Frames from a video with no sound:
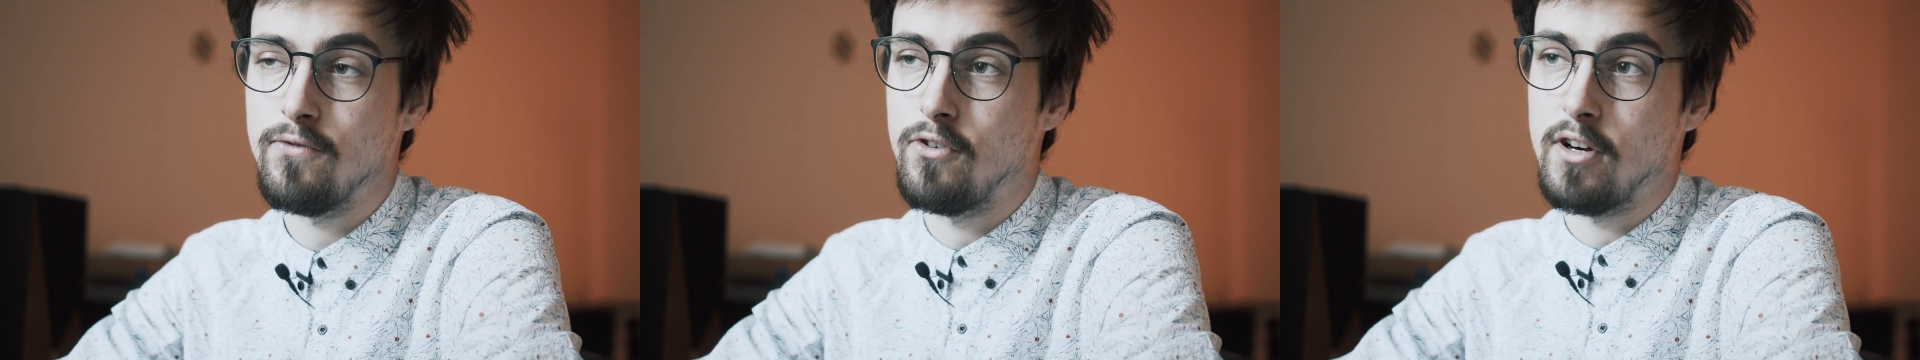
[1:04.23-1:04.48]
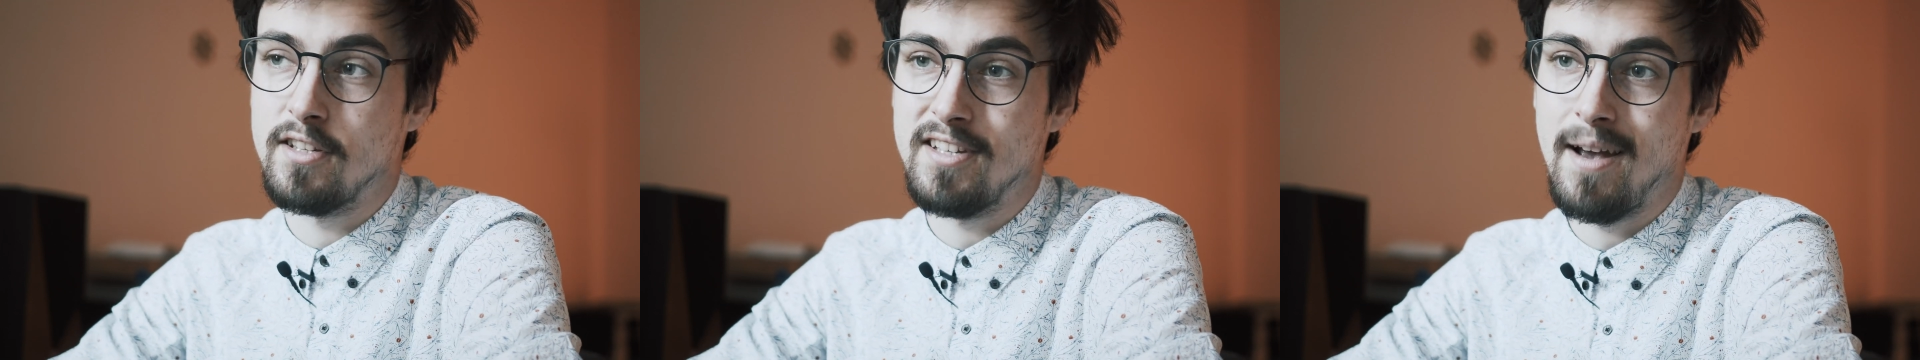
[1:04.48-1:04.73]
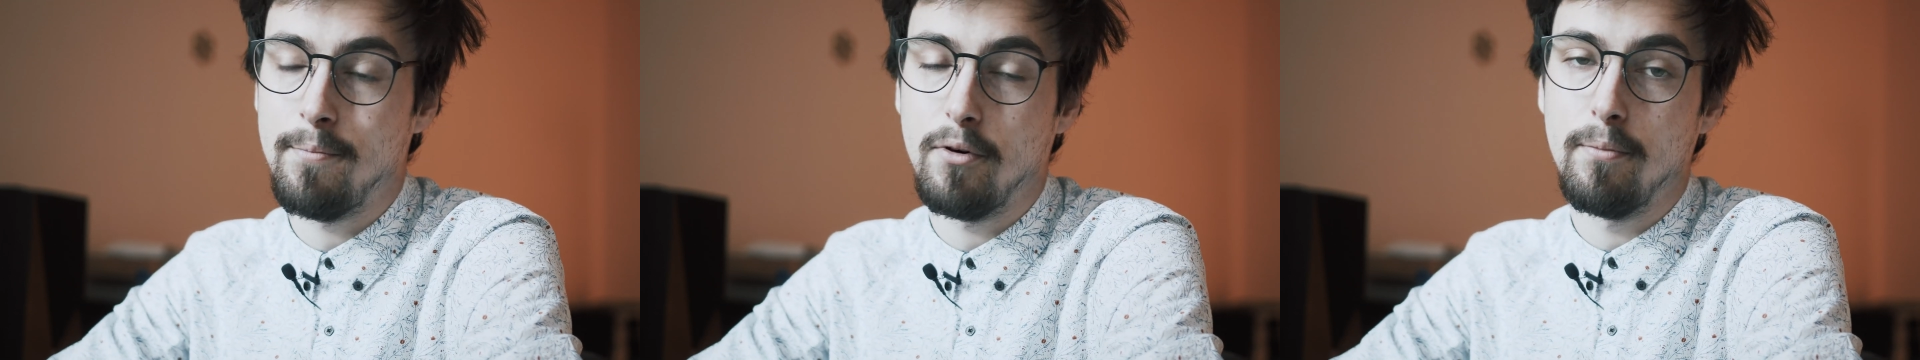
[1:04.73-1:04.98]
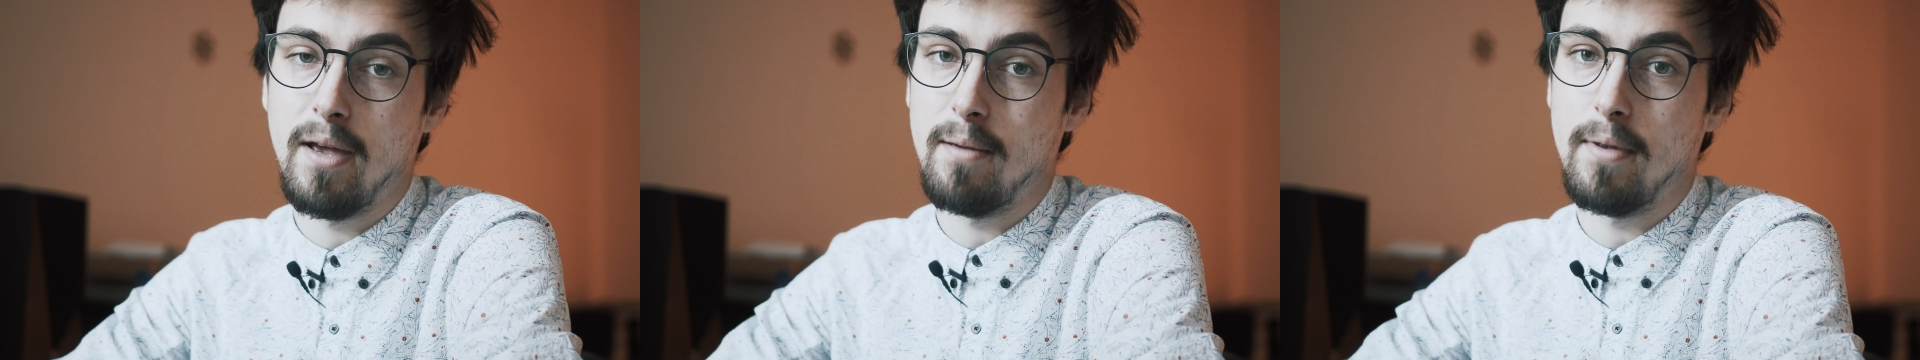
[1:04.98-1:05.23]
For
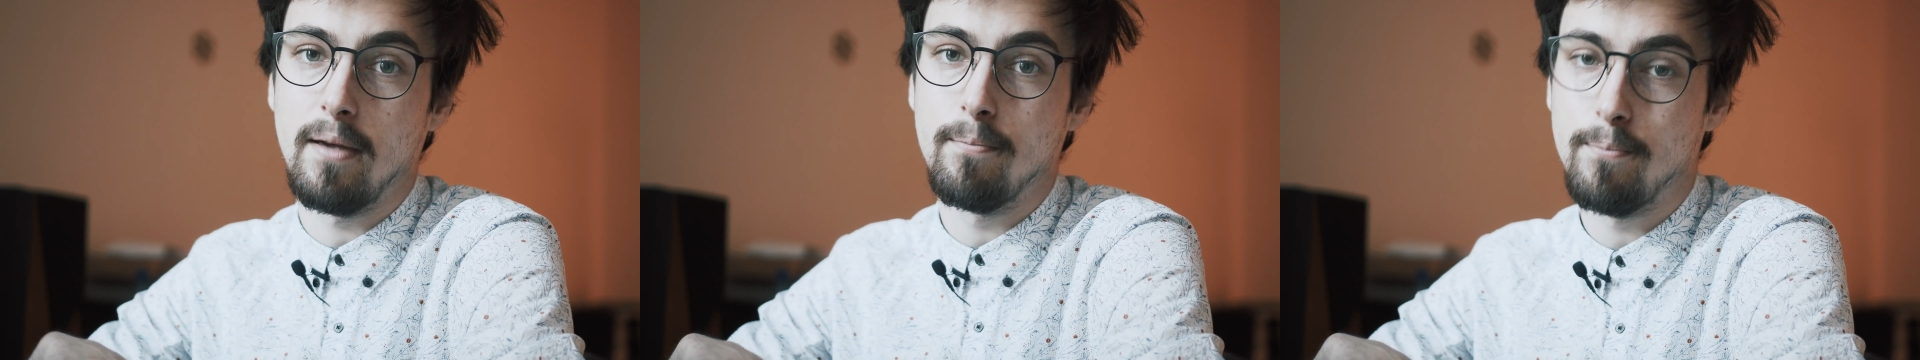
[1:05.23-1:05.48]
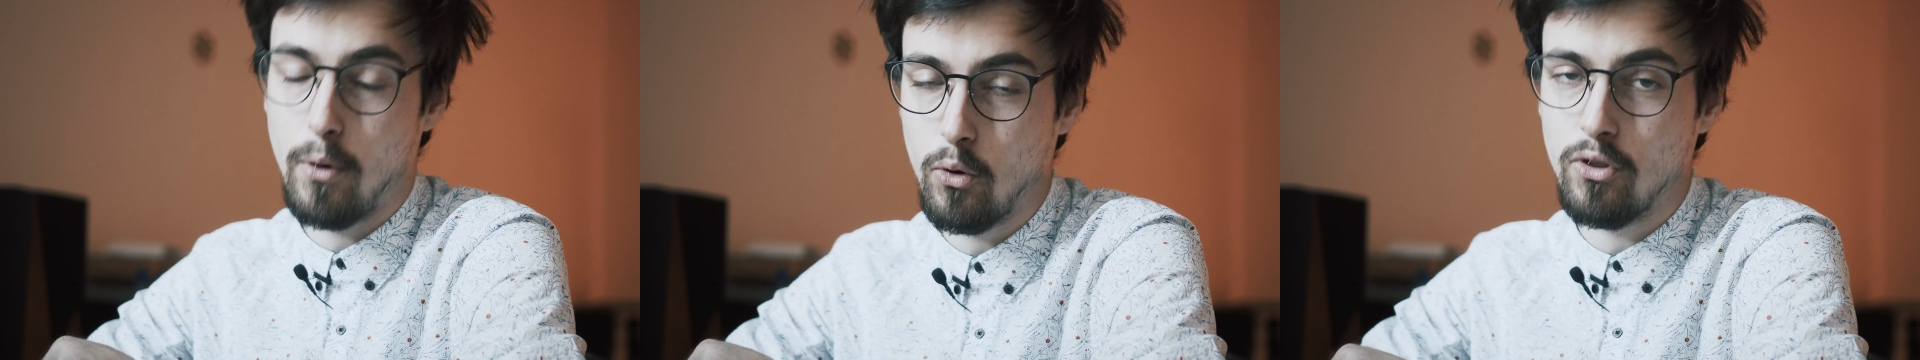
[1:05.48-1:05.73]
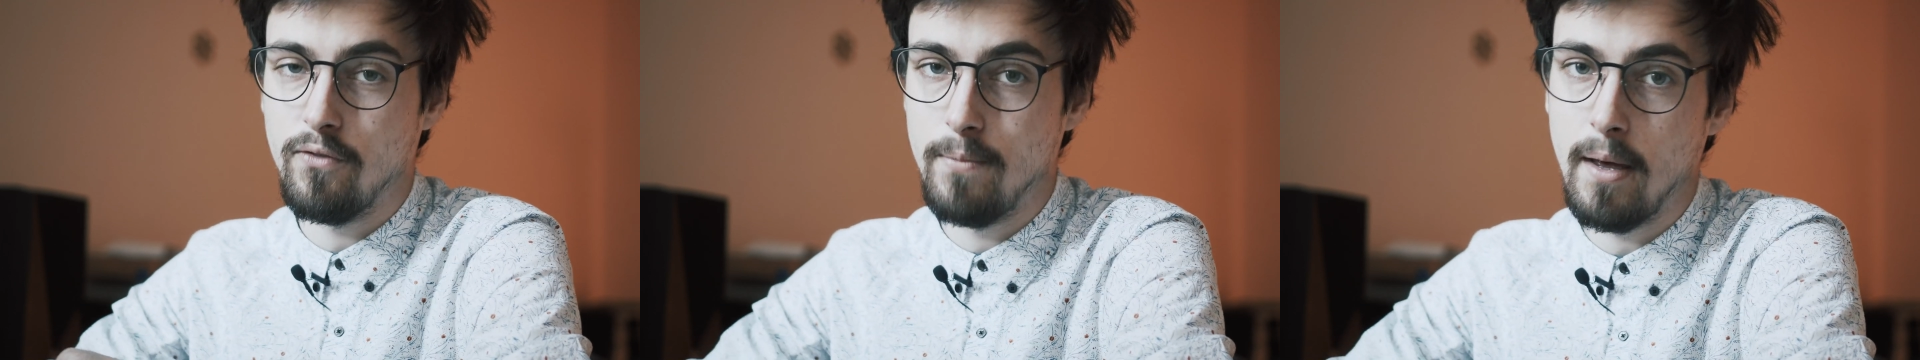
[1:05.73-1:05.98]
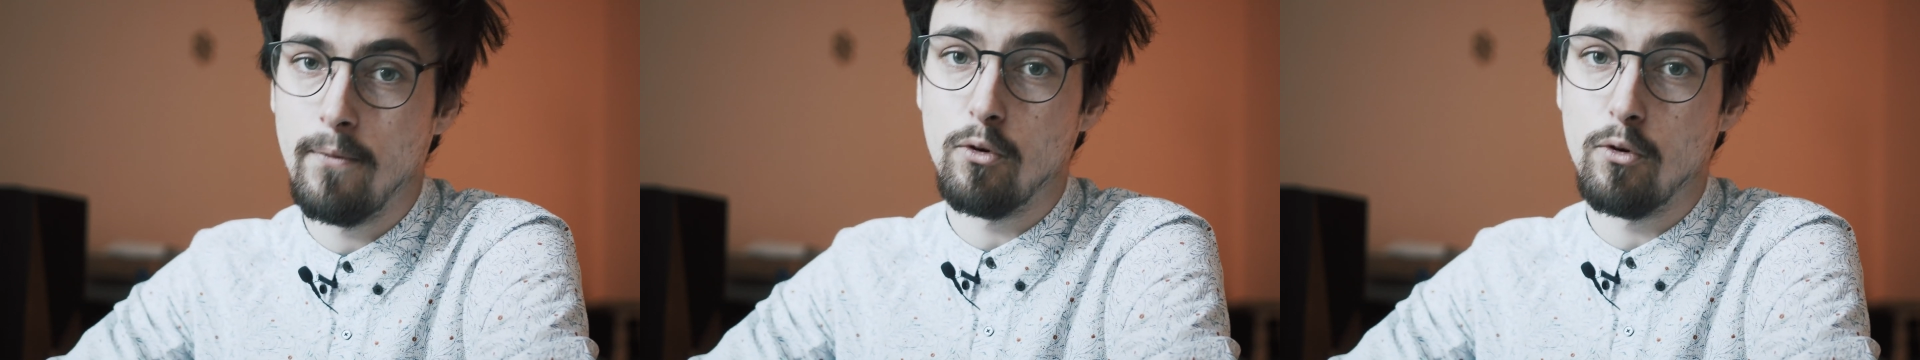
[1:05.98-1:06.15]
example, maybe both of them